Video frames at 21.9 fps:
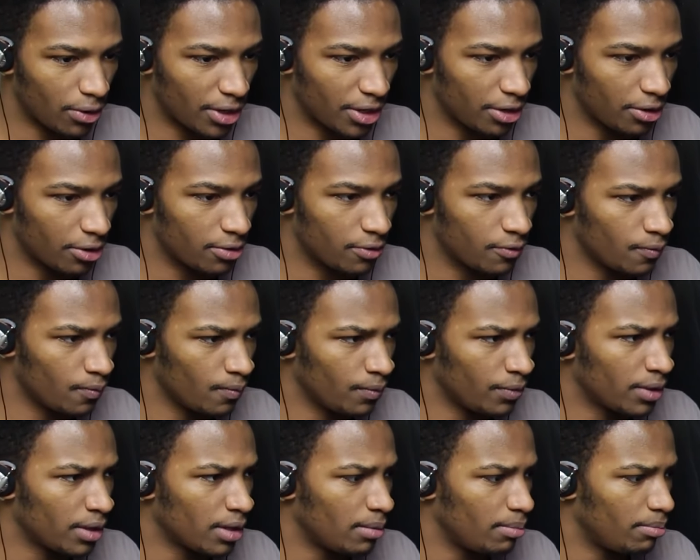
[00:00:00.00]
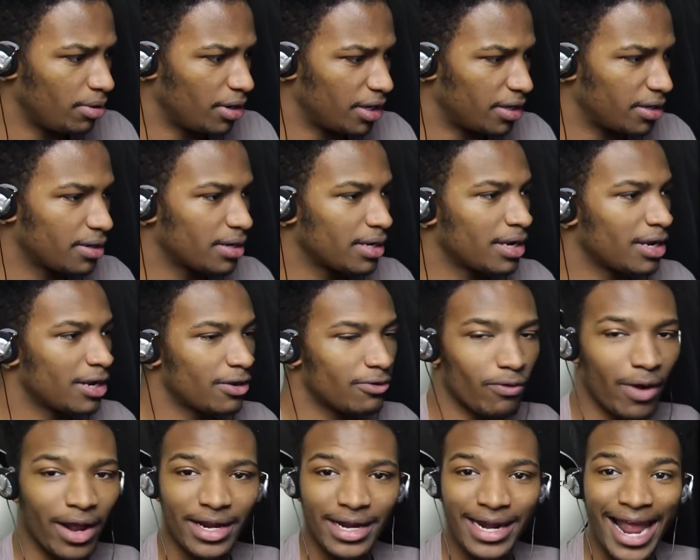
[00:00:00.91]
audio, but
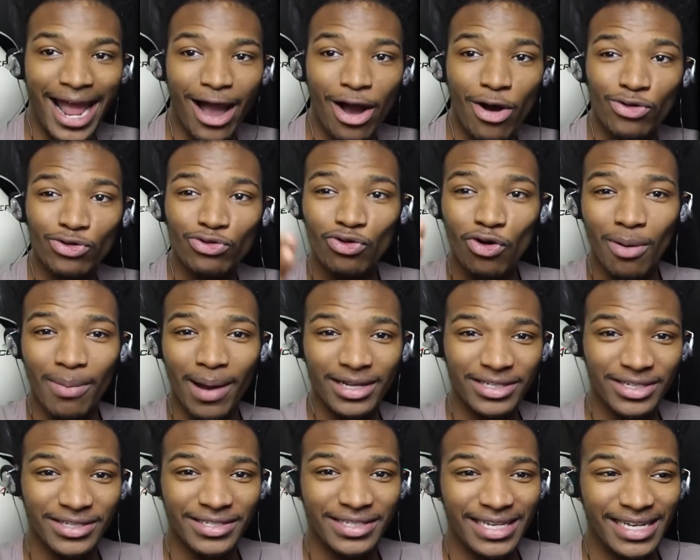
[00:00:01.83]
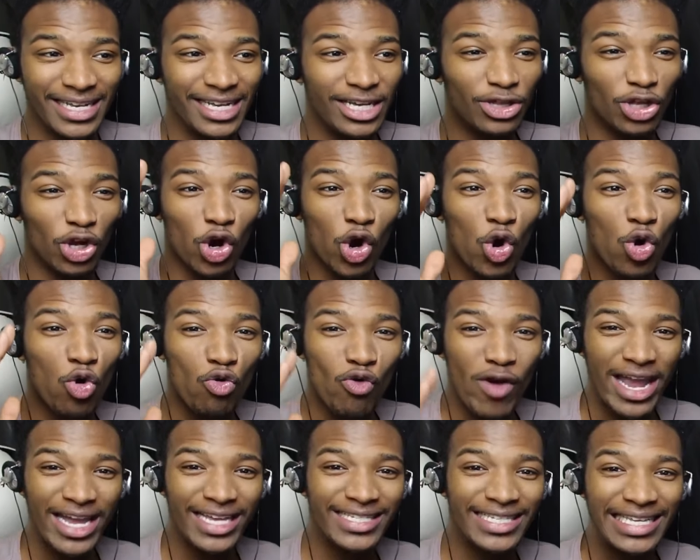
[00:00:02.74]
right now you are about to see the
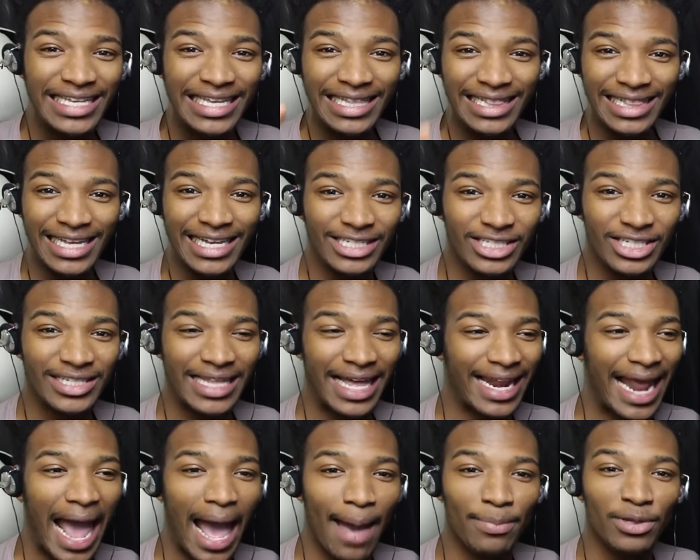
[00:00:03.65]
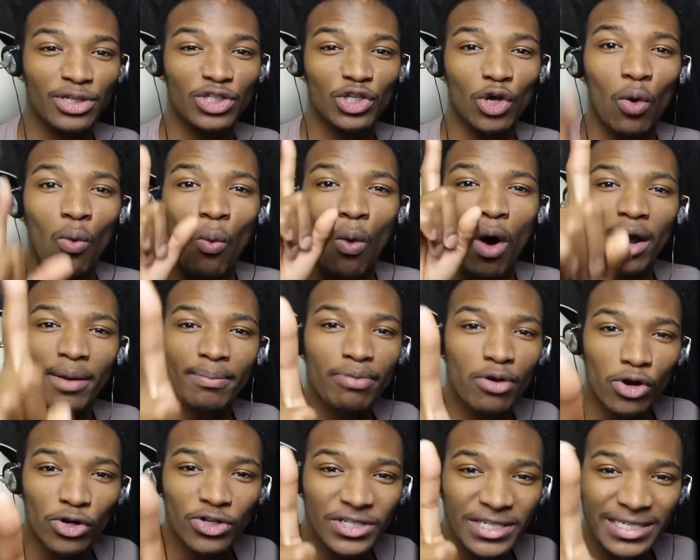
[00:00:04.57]
crazy glitch that happened to one
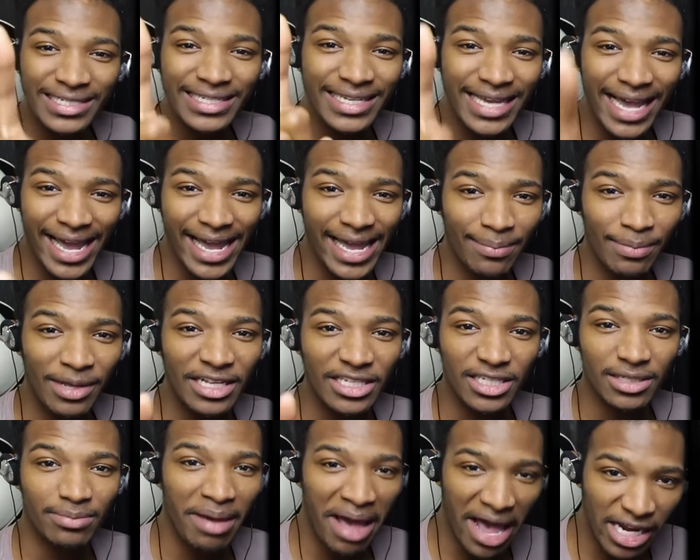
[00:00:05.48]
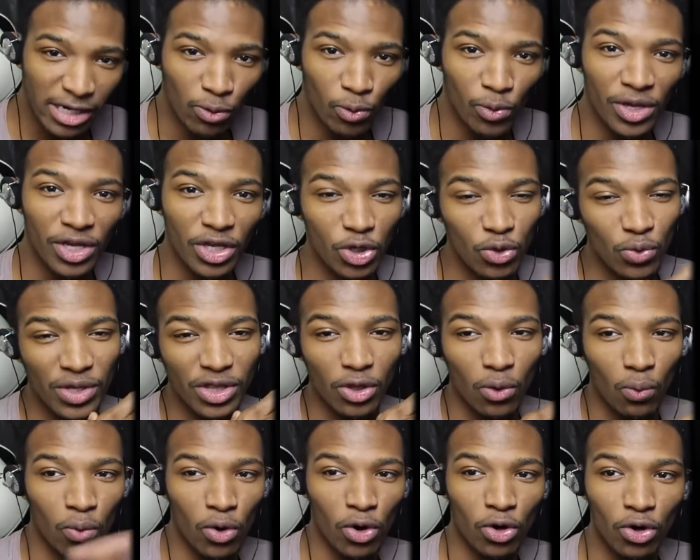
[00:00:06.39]
person's game in Smash Wii U in
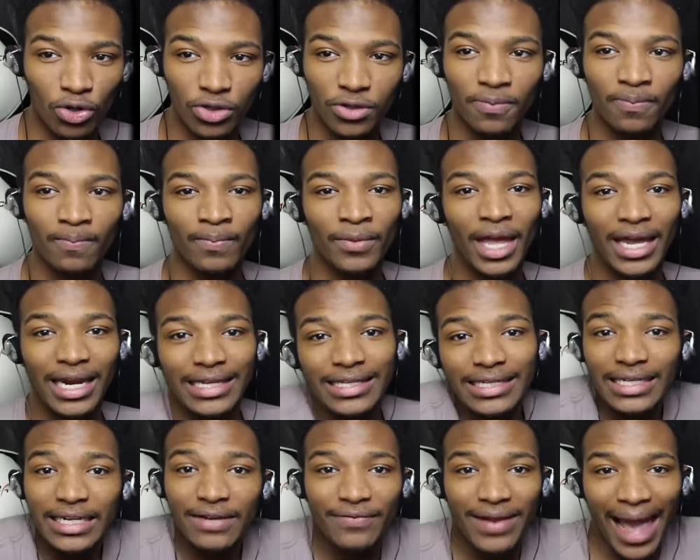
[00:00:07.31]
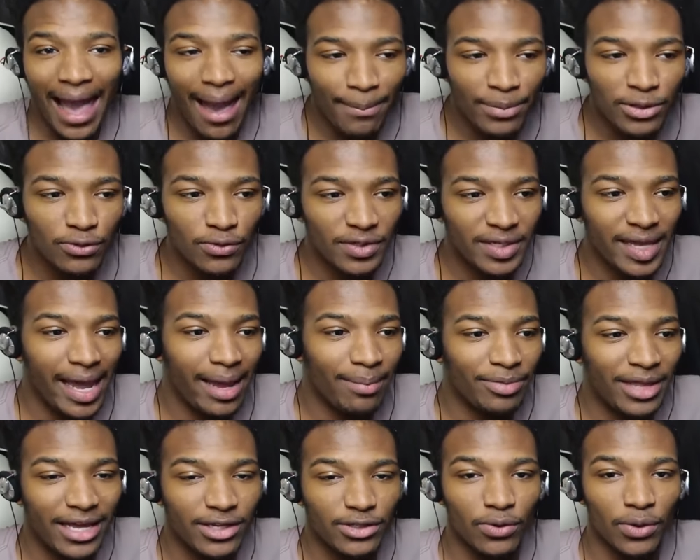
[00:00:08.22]
the world. And it didn't even happen to his
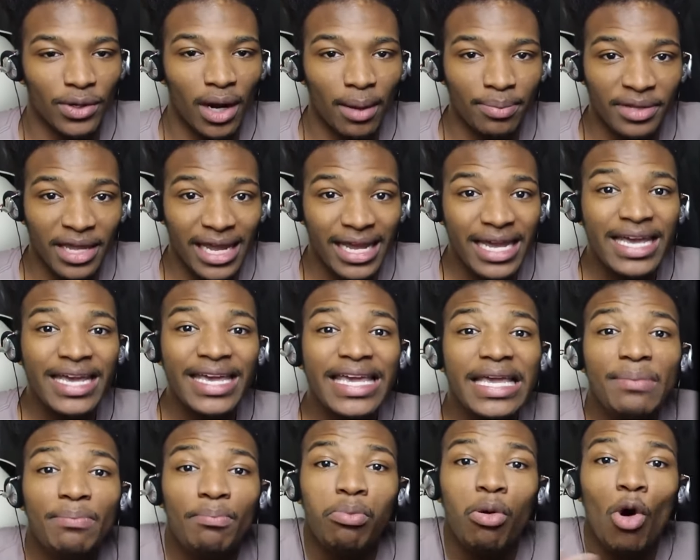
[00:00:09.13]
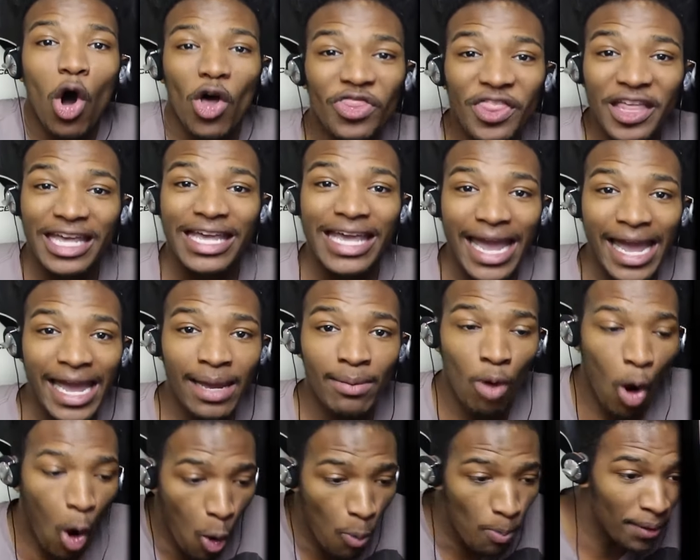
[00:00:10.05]
game thanks to an update. He bought the
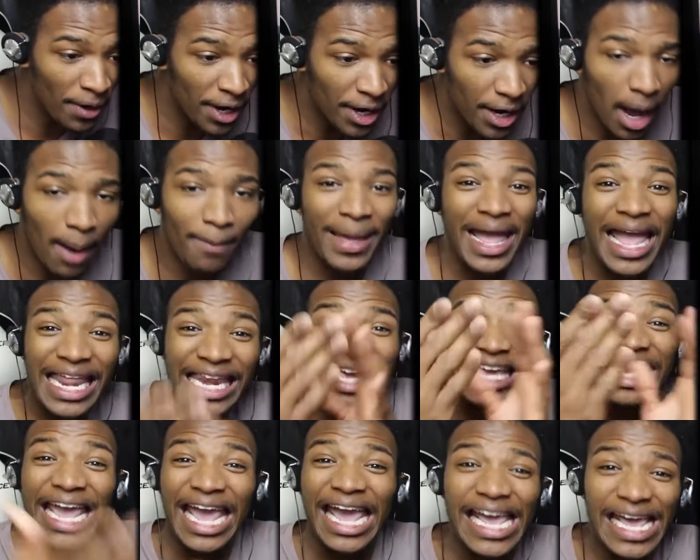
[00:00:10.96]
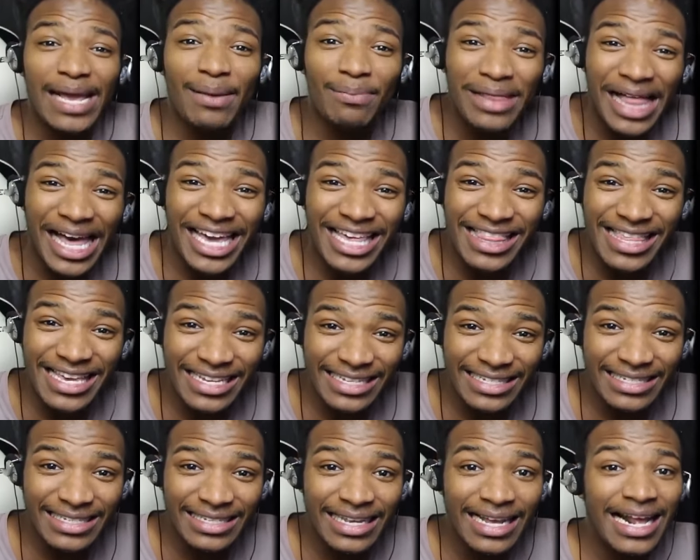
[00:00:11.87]
game, opened it up, and it came like
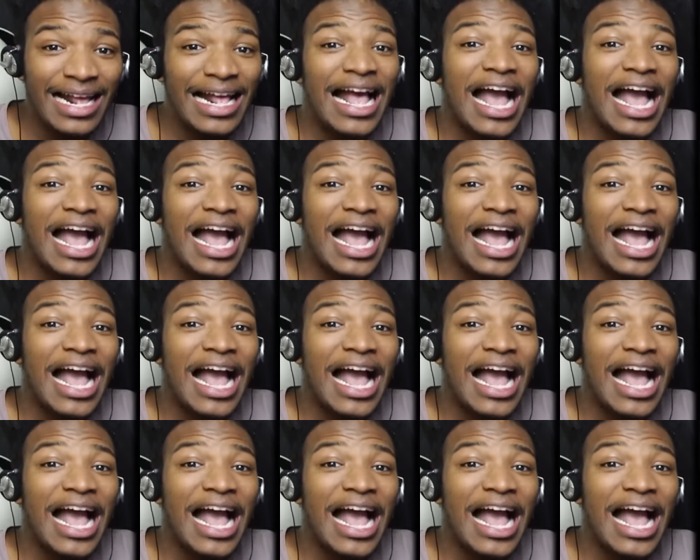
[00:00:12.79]
this.